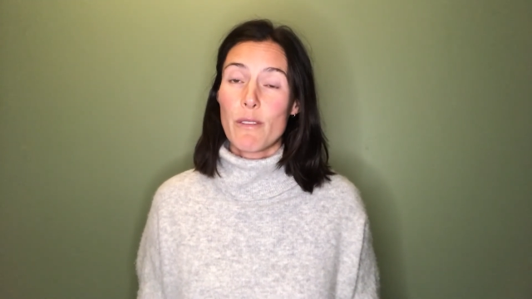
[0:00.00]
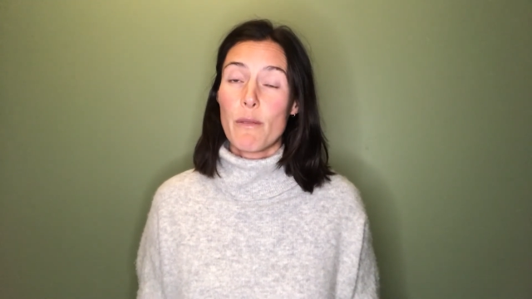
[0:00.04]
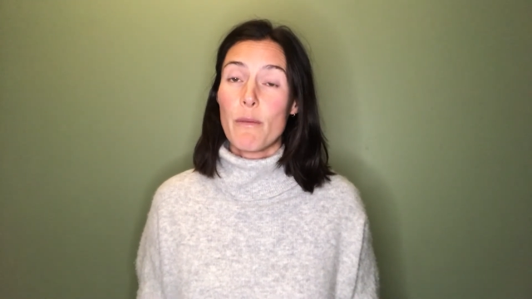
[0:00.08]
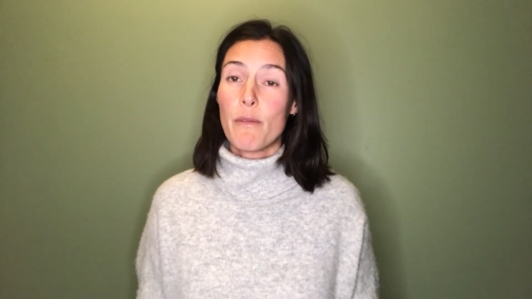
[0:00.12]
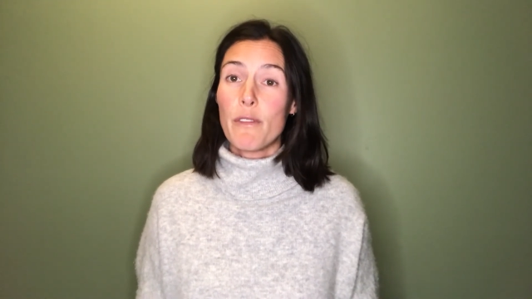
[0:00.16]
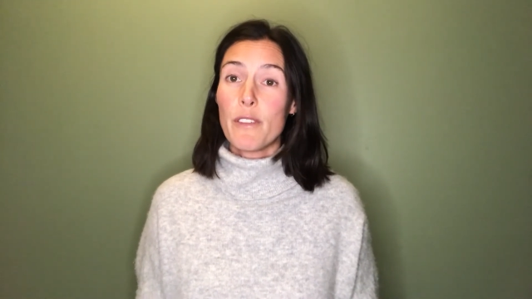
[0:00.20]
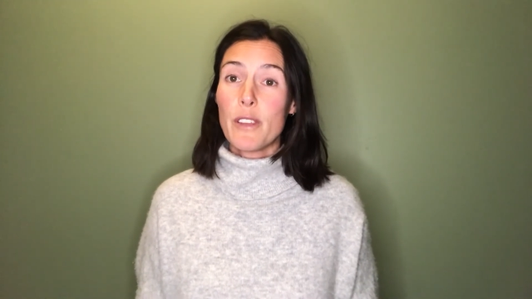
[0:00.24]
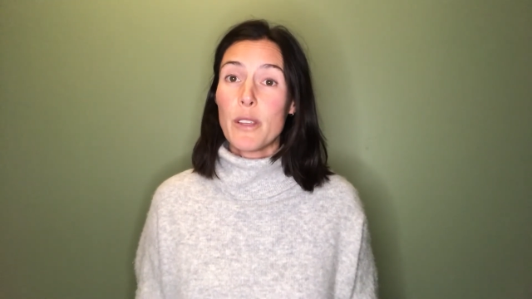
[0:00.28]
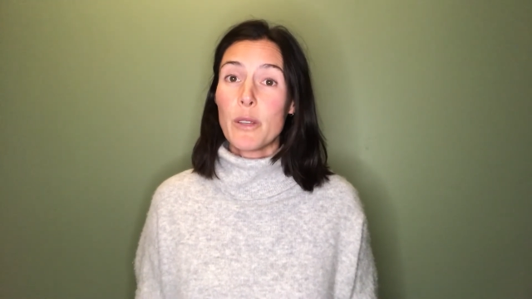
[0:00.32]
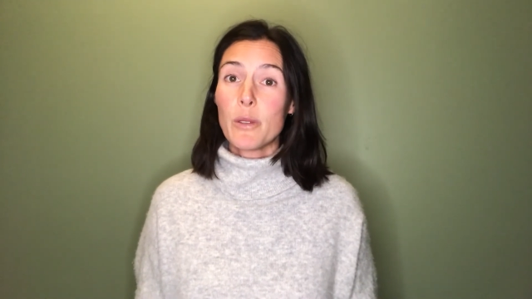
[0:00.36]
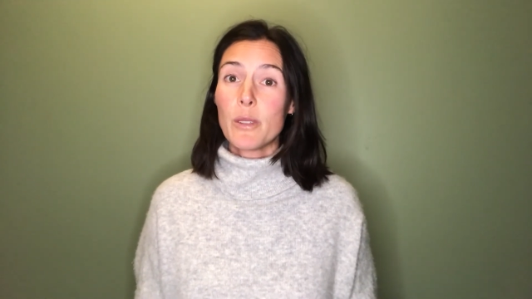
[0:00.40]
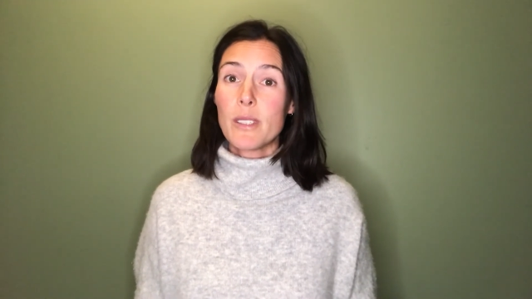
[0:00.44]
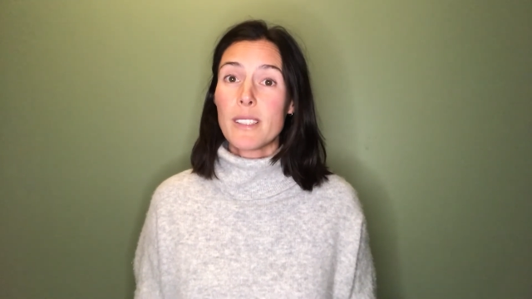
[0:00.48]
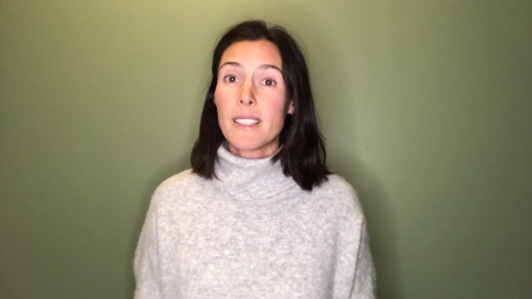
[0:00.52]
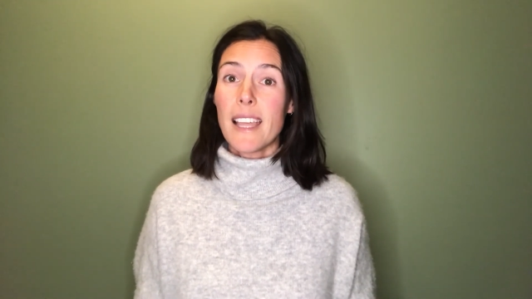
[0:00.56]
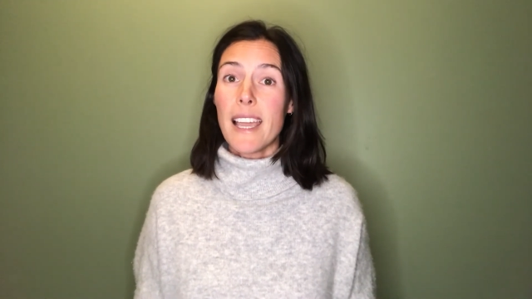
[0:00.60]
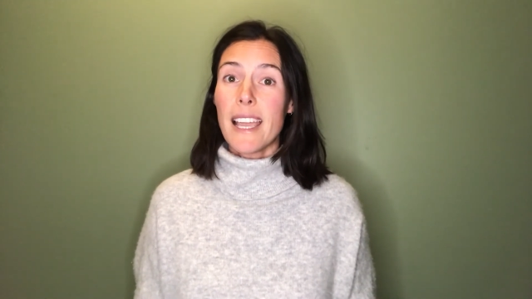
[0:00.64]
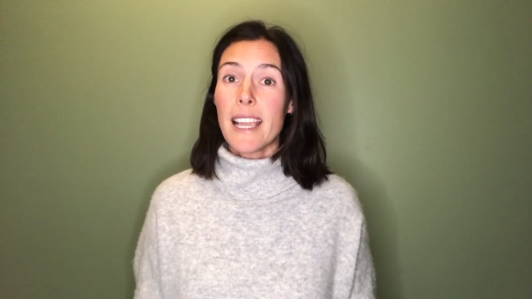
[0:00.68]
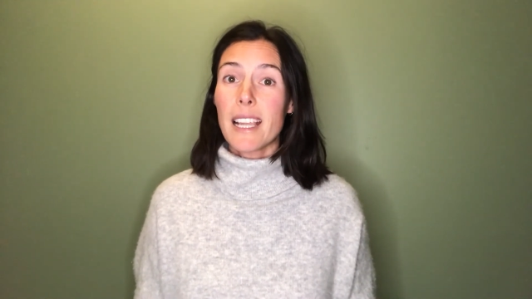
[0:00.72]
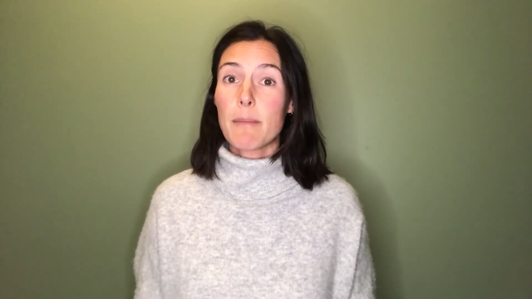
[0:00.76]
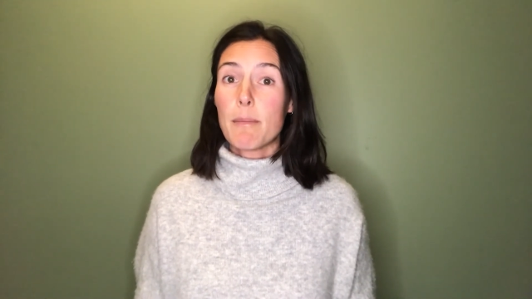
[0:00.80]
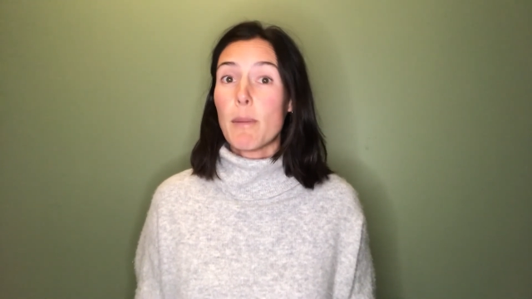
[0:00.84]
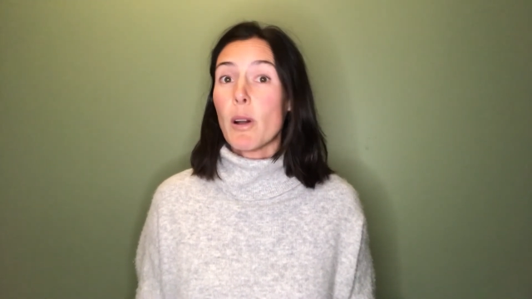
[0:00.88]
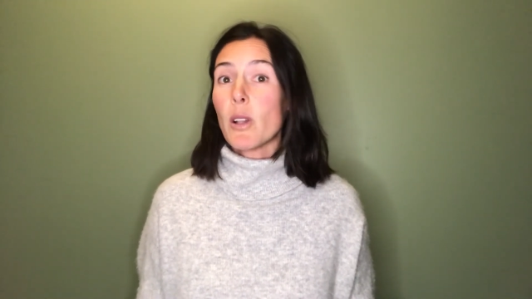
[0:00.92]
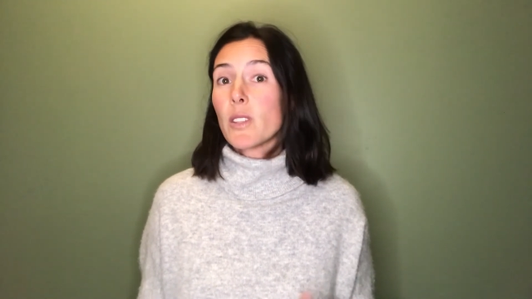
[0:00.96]
from fields
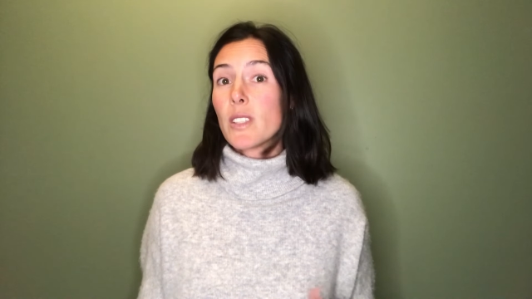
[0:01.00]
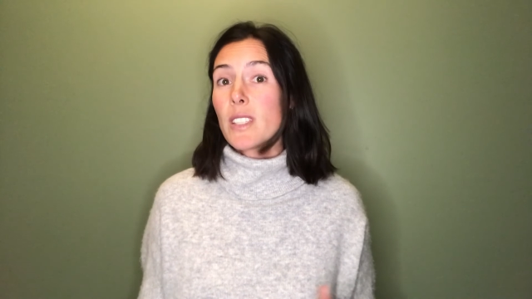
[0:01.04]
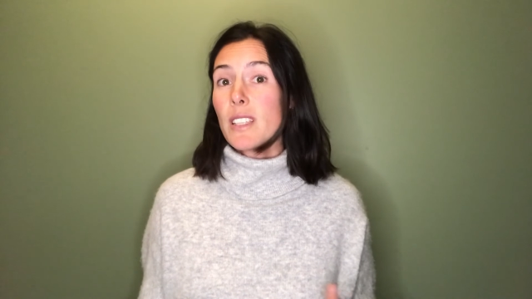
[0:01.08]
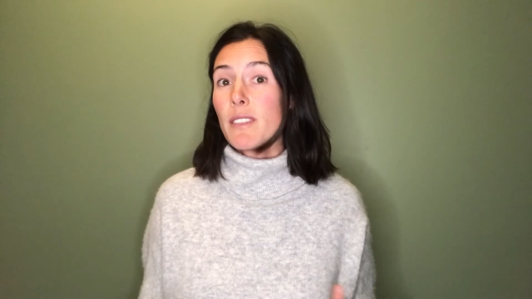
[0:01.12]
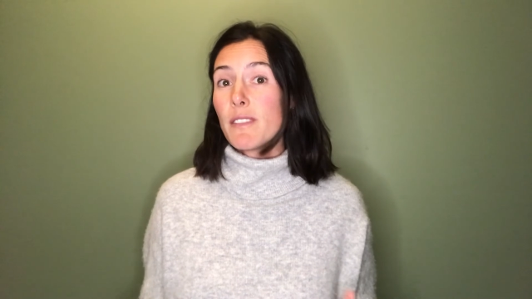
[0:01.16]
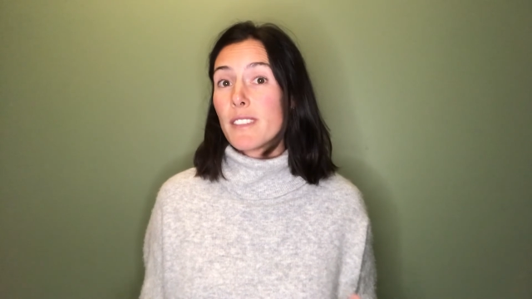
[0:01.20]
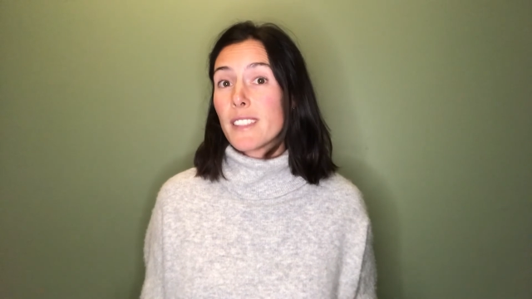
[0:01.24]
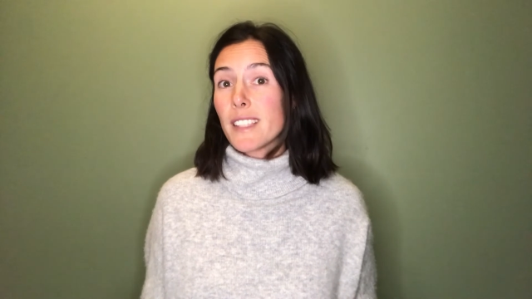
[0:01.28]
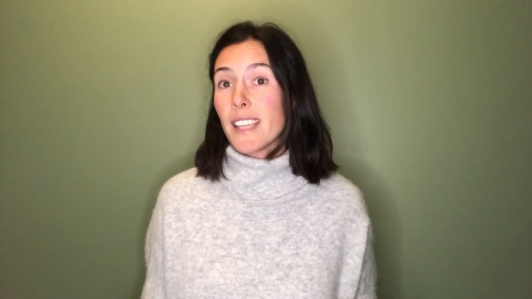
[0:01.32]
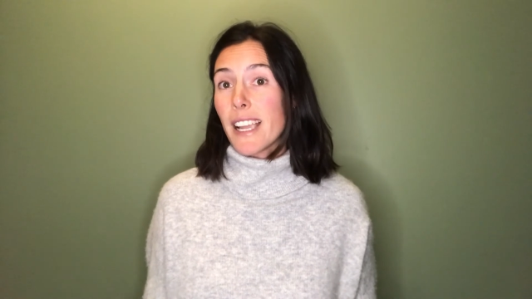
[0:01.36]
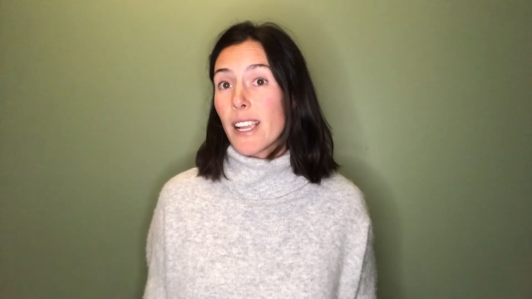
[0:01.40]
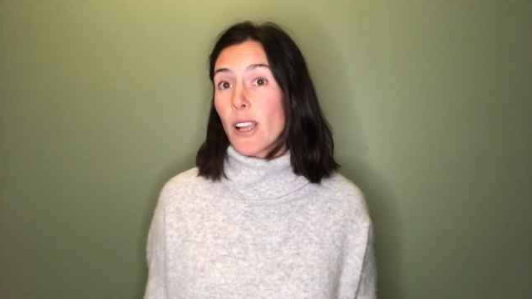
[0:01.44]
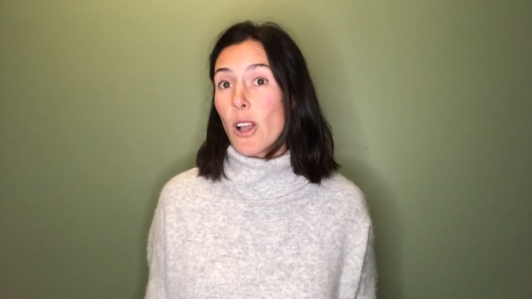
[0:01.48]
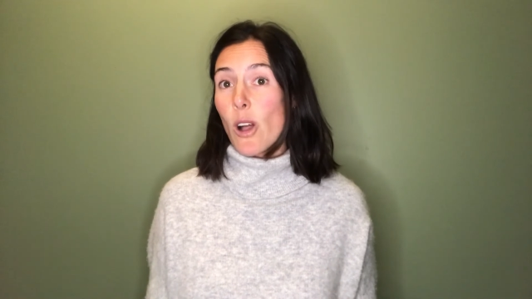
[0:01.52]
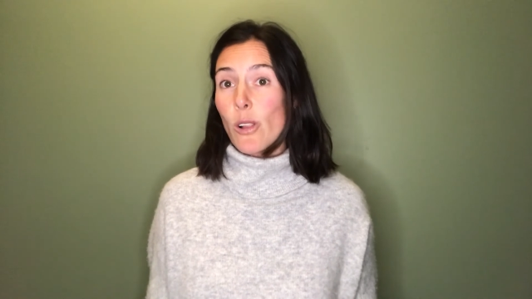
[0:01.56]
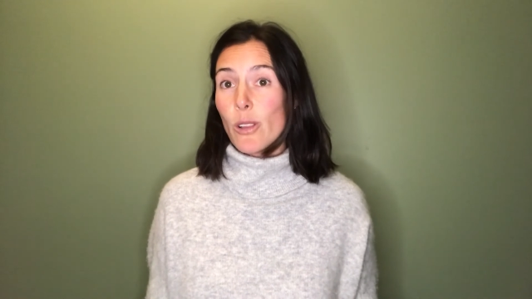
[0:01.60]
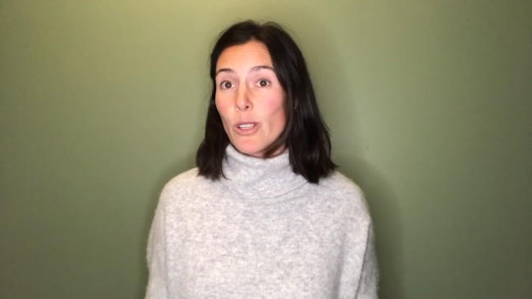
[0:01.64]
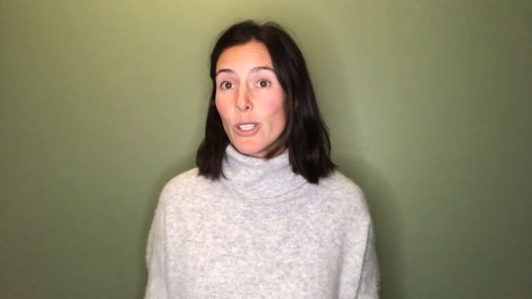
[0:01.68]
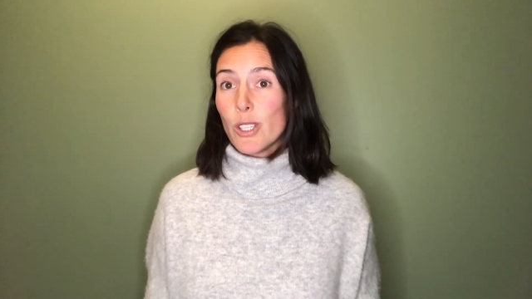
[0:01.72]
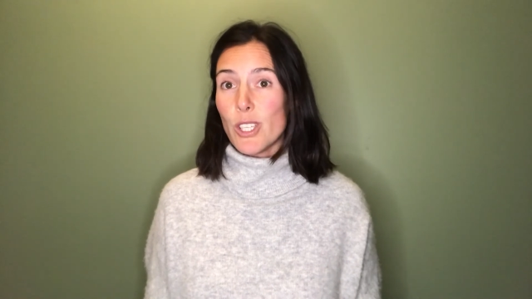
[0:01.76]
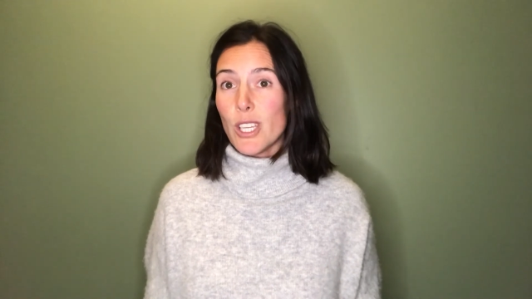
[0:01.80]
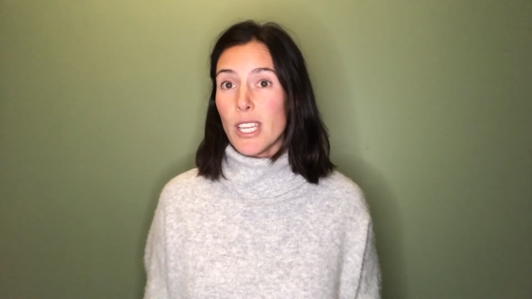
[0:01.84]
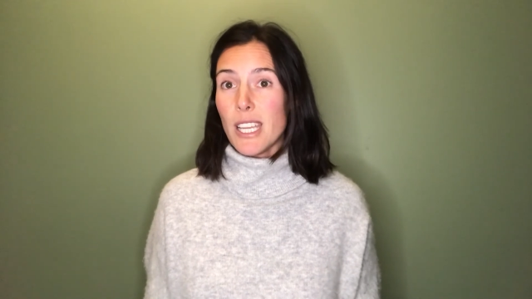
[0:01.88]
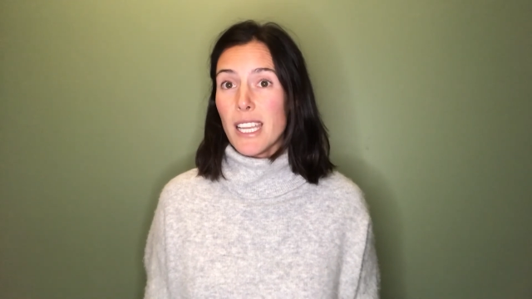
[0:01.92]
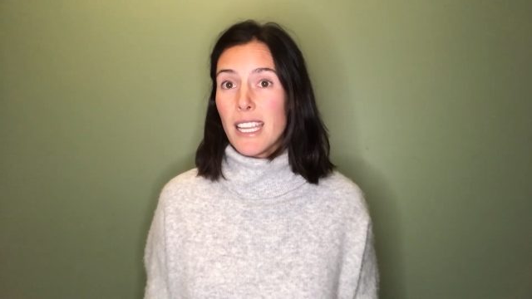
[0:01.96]
like positive
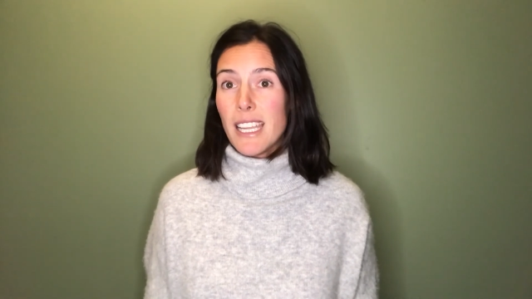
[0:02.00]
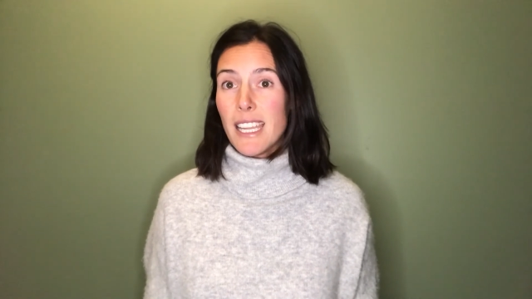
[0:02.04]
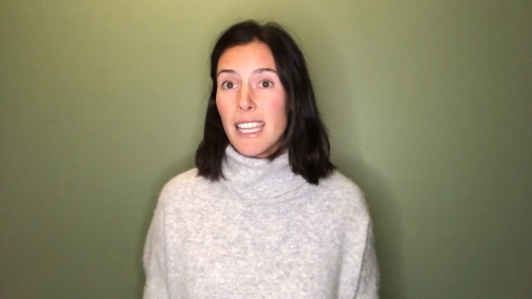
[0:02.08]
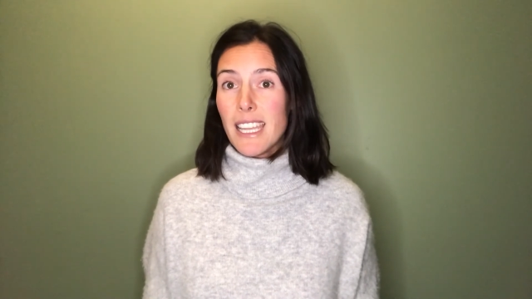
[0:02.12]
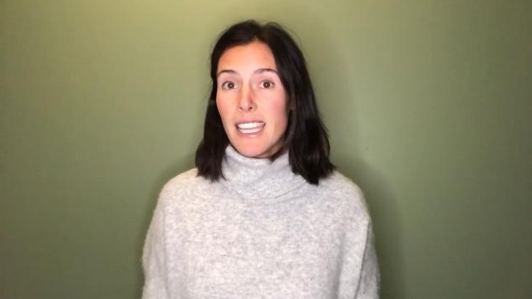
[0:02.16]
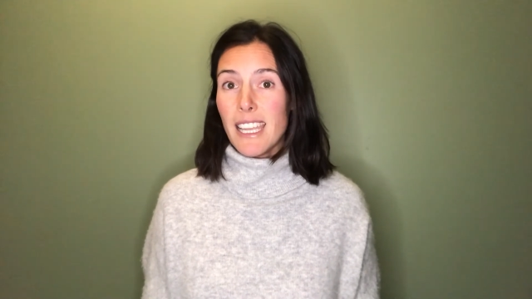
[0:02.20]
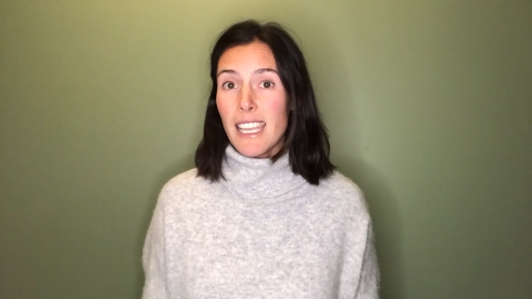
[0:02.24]
psychology